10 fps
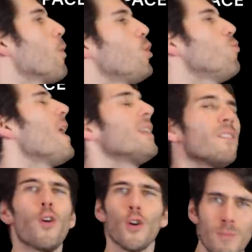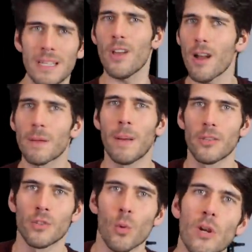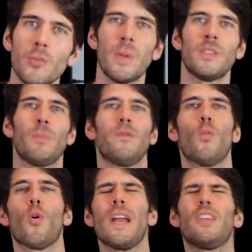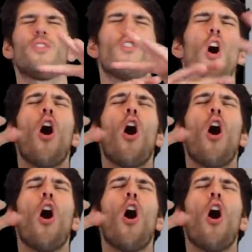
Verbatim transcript: you guys have heard me talk about Squarespace before. It's an